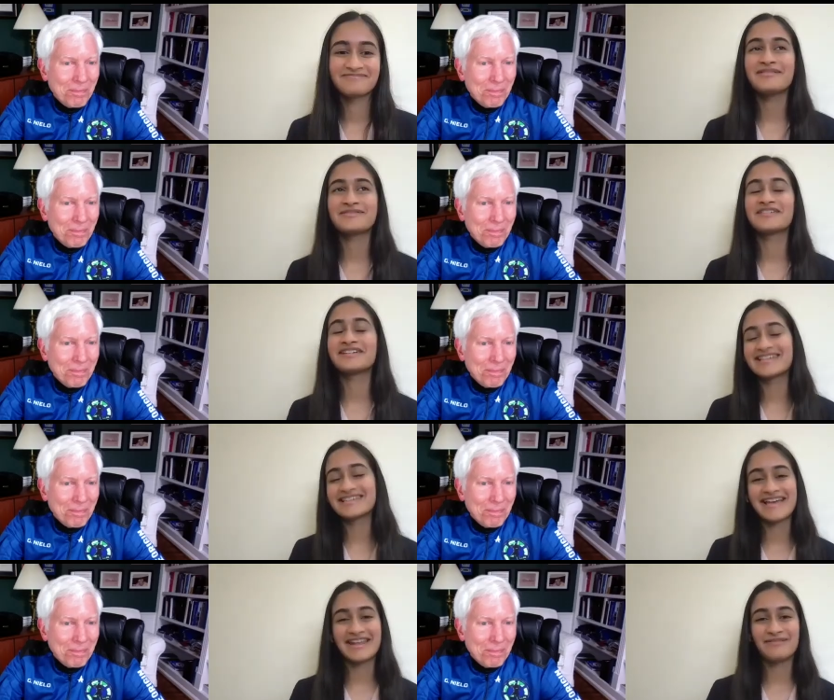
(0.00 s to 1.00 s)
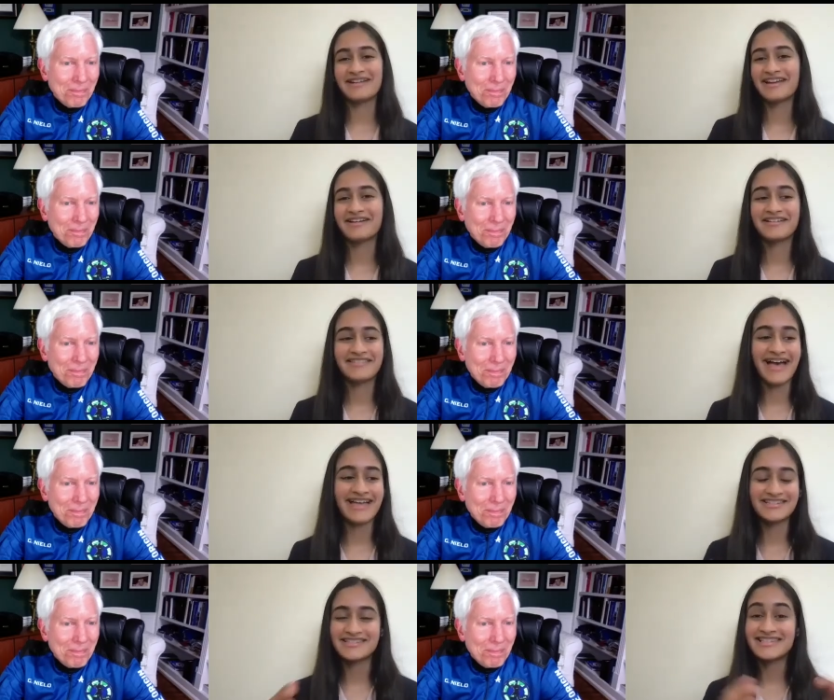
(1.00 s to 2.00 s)
Speaker 1: I was really excited when I heard
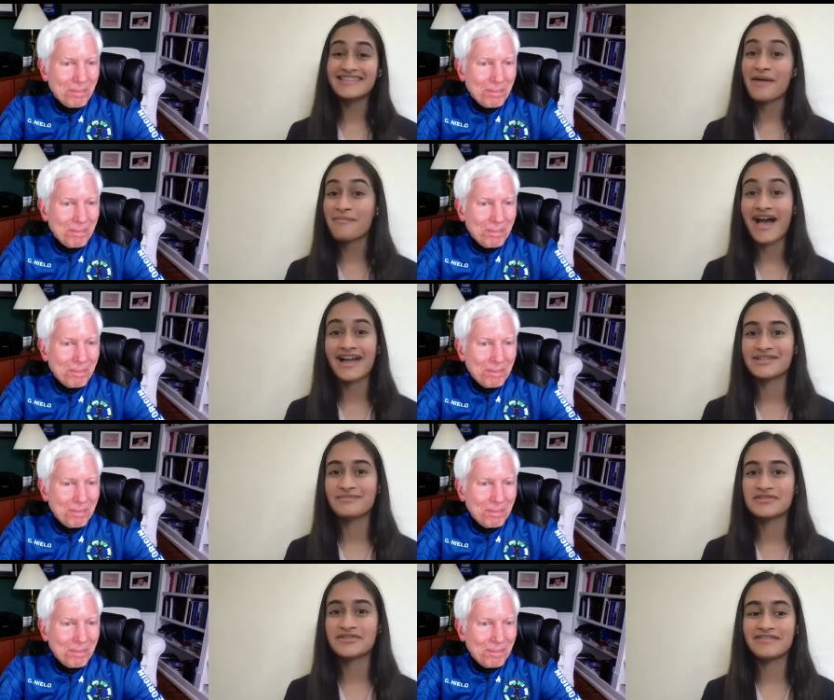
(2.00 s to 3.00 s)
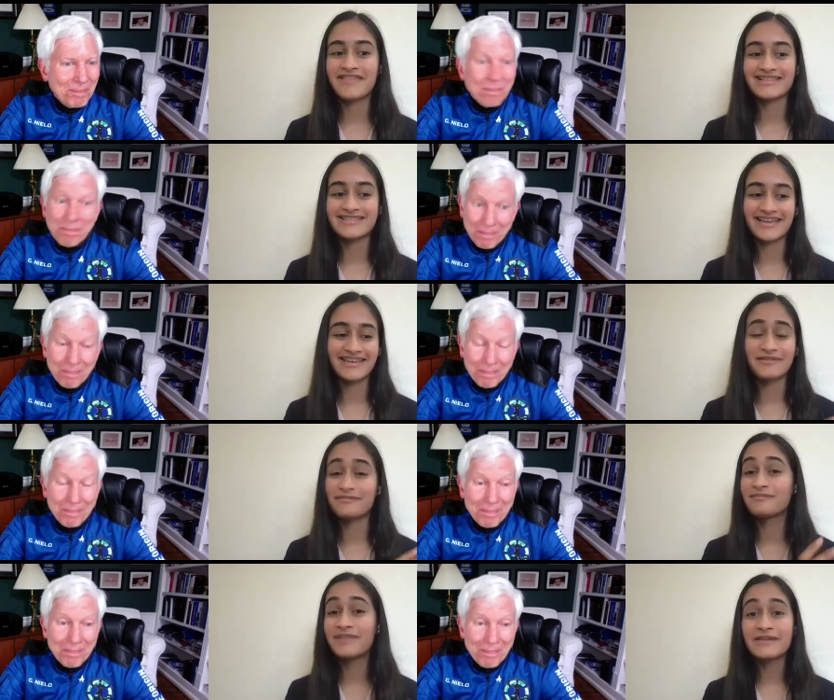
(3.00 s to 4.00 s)
that and just seeing that patch, I'm sure that's like
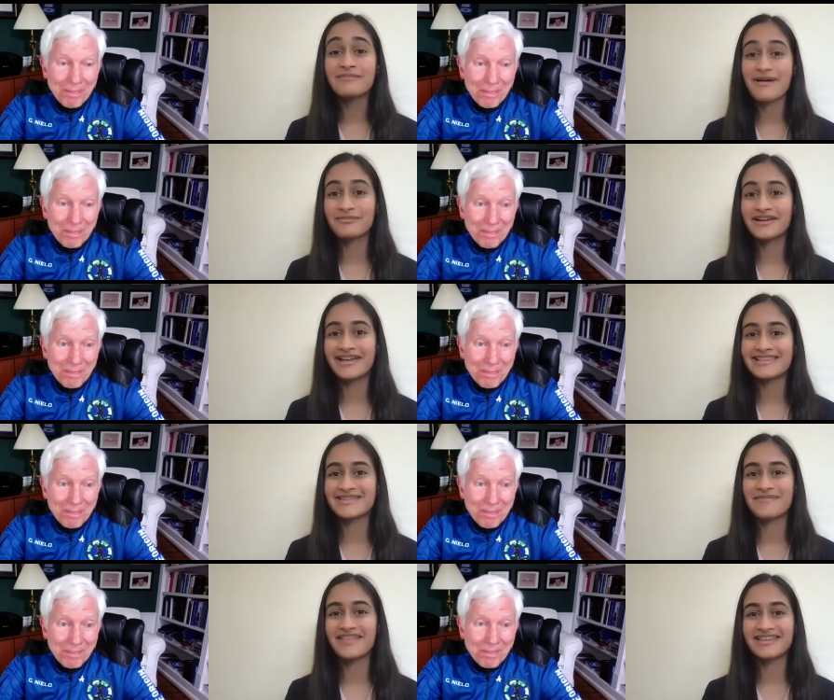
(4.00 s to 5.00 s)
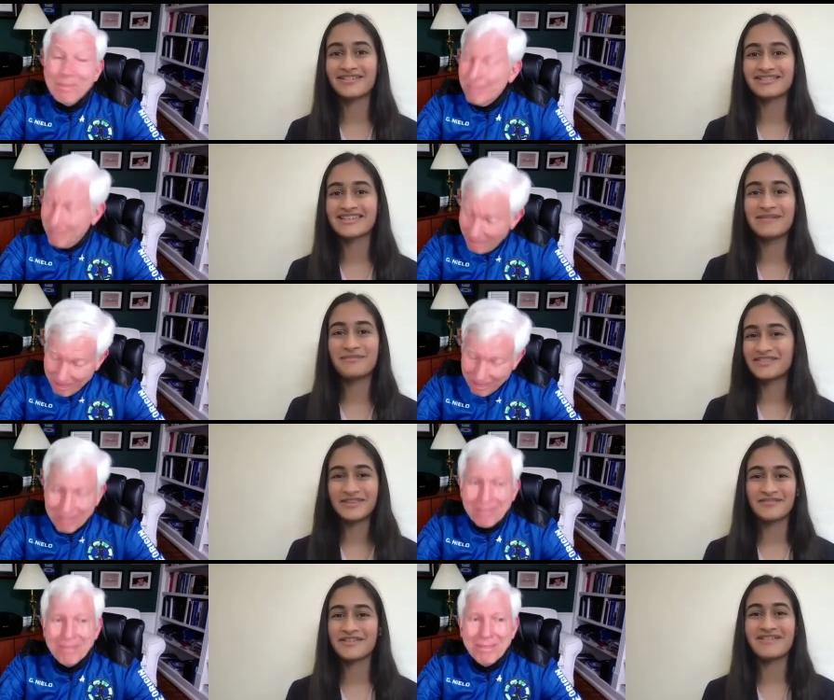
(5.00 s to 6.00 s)
a big memory and something you'll keep with
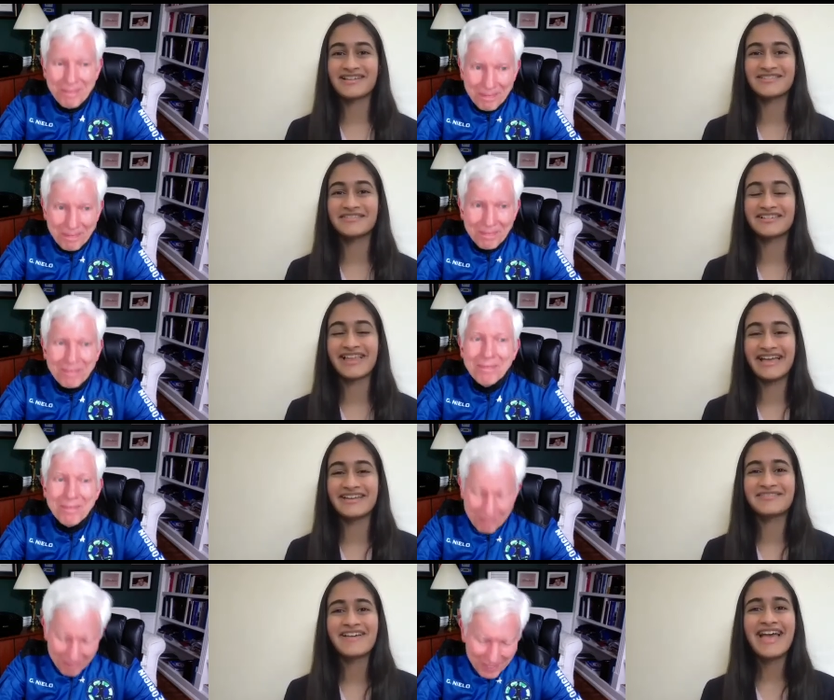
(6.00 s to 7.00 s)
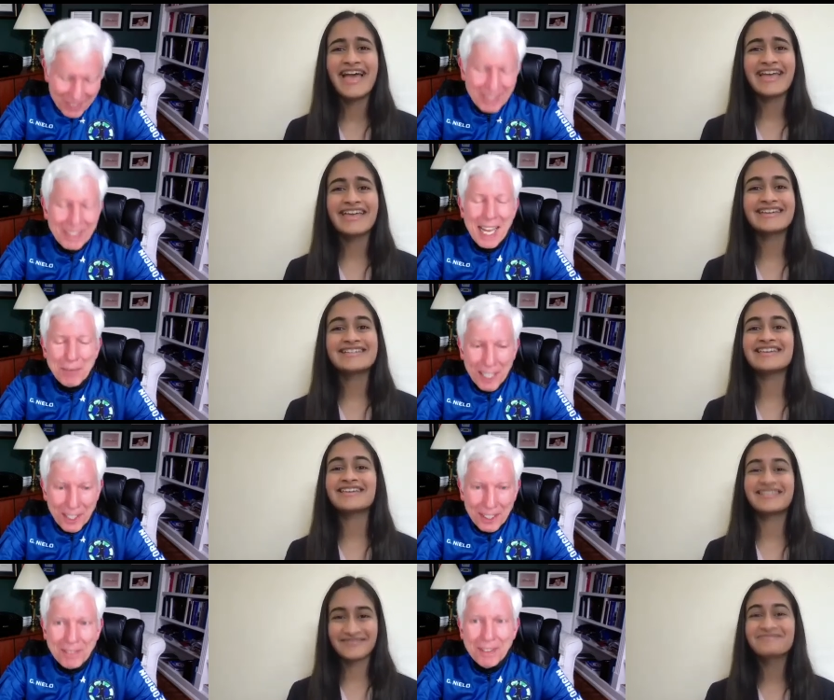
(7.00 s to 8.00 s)
you for the rest of your life. Absolutely. And
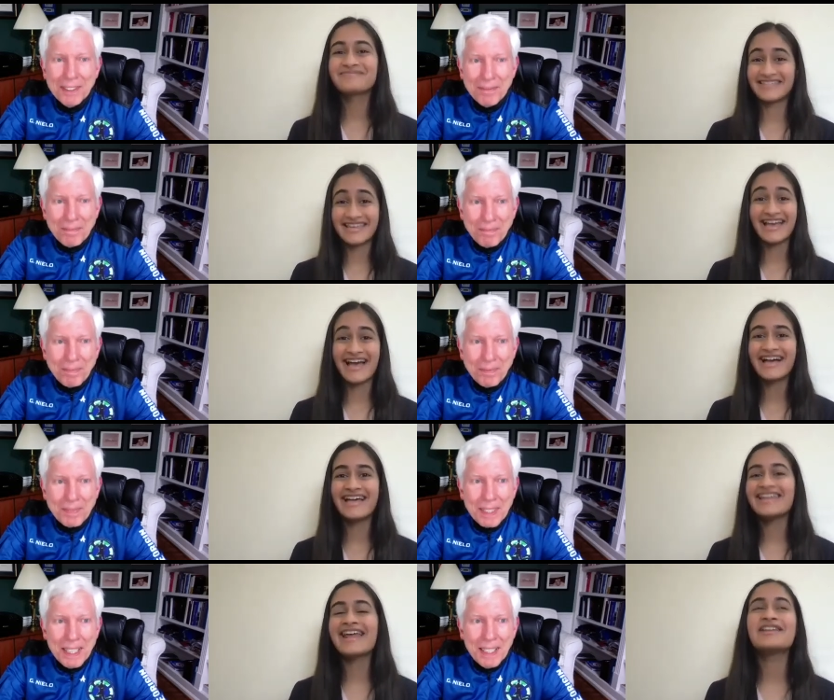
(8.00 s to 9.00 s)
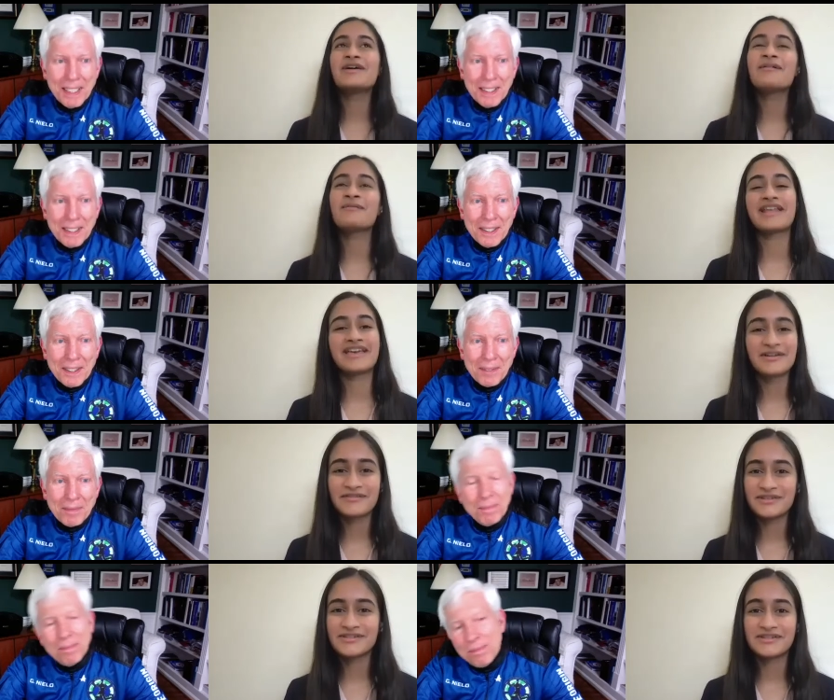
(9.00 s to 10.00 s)
yeah, and I know when I
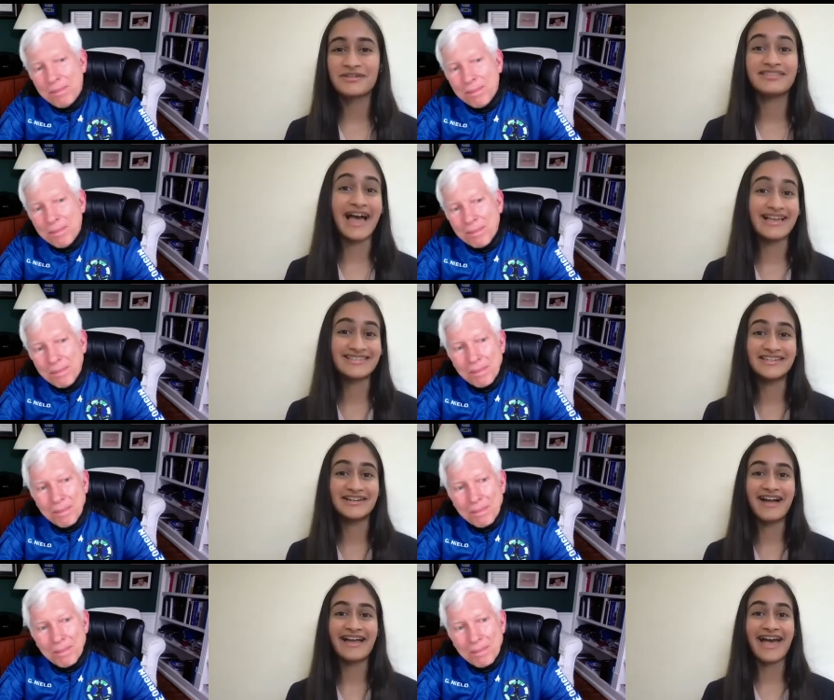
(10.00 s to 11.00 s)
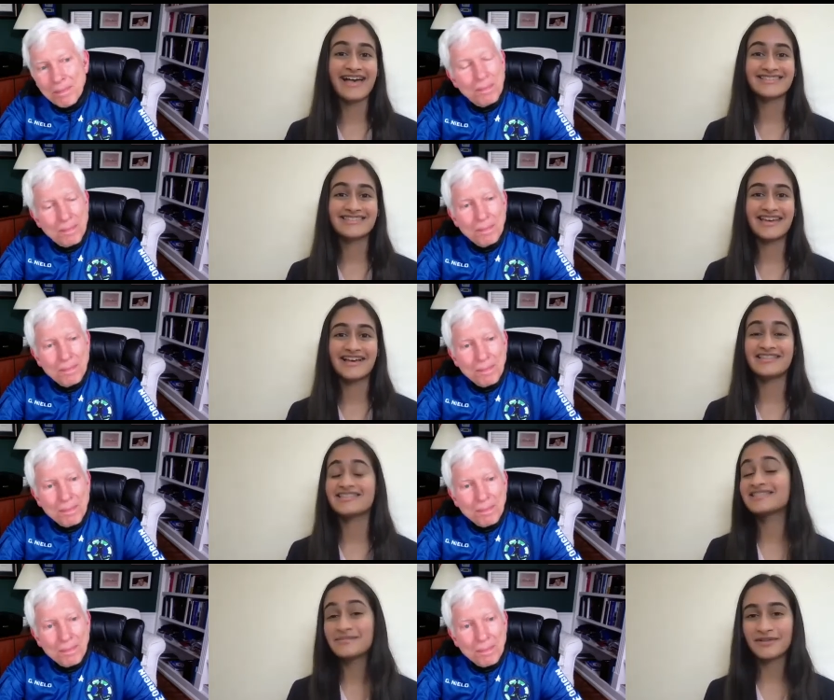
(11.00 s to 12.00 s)
interviewed you last year, I asked uh,
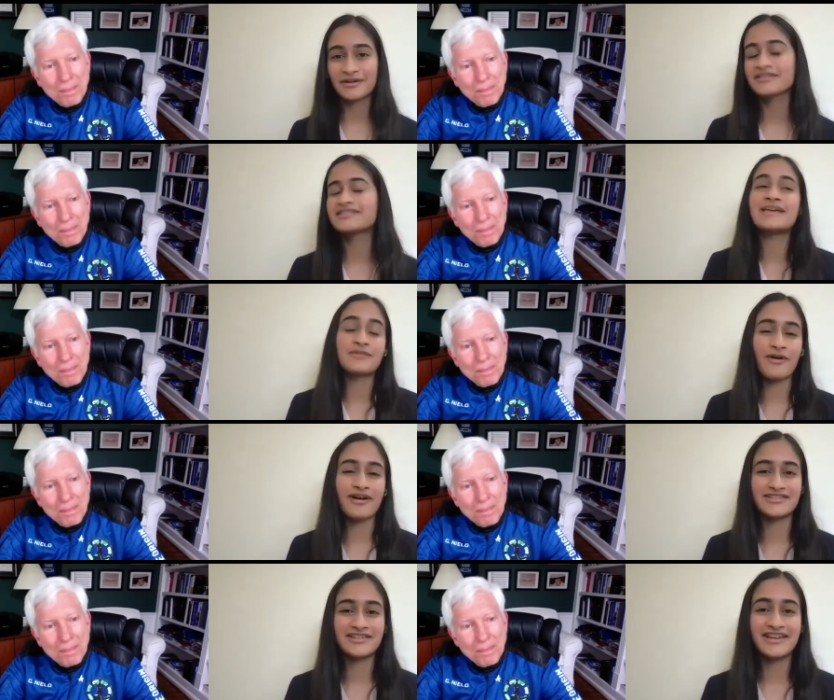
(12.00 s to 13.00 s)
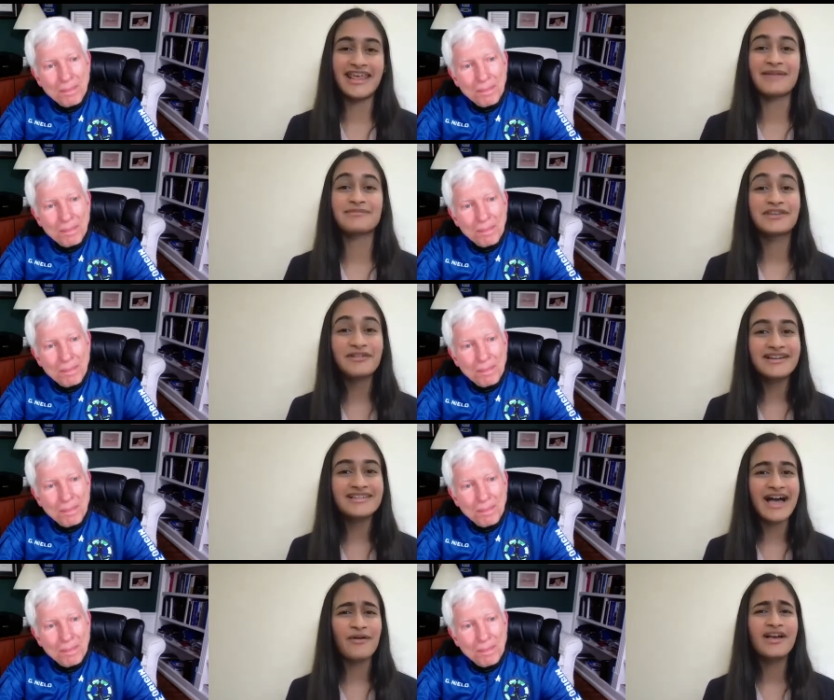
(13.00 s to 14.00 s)
the similar, the same question, and I'm
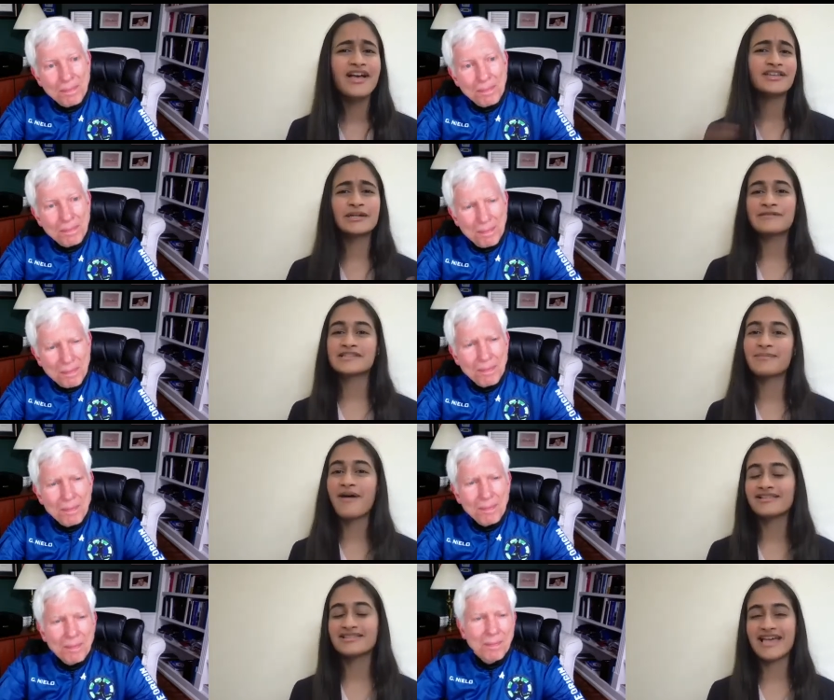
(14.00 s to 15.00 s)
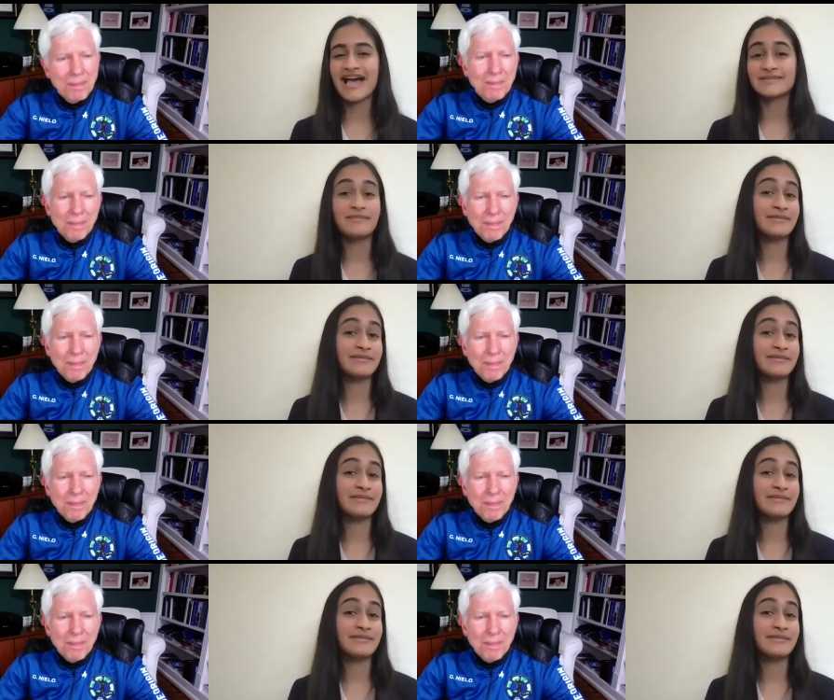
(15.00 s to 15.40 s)
curious how your response has